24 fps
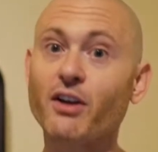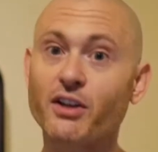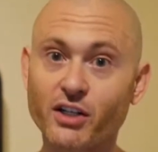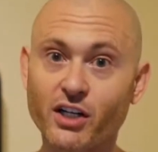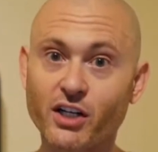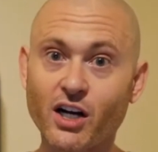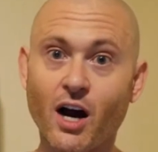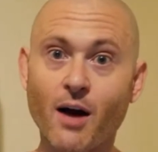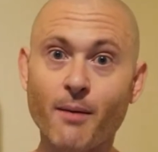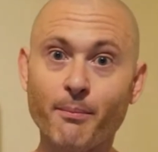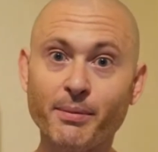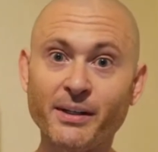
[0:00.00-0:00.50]

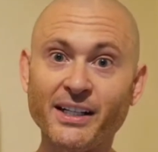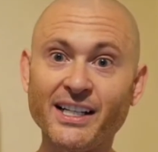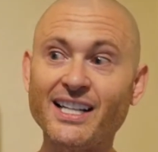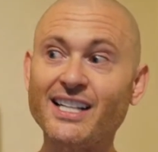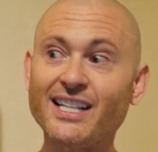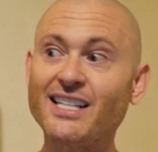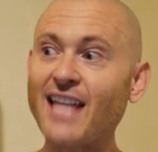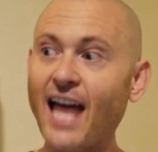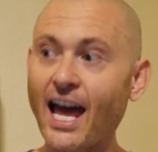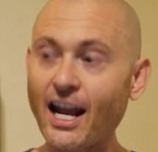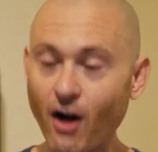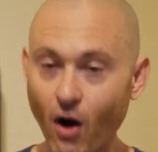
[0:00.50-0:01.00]
other
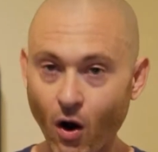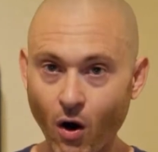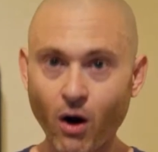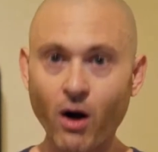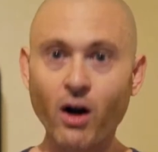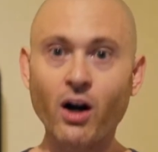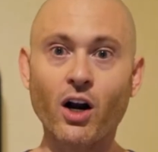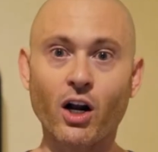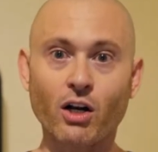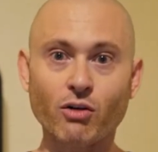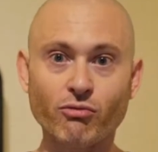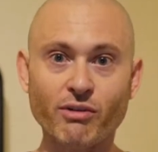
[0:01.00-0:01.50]
companies that
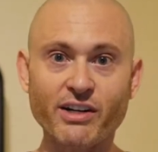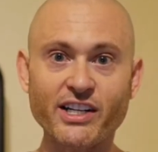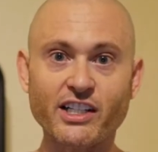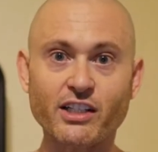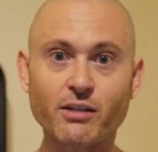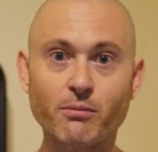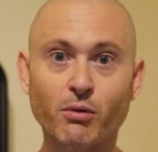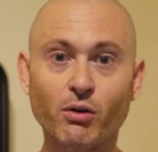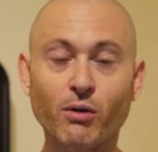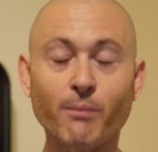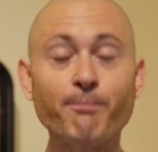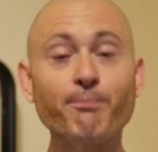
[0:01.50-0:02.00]
are
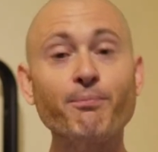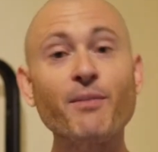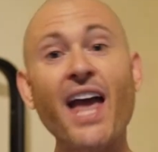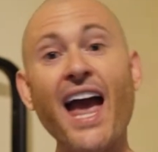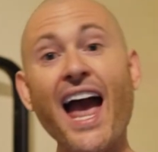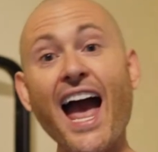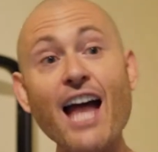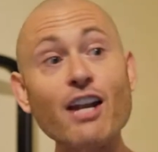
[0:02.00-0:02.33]
unreasonable,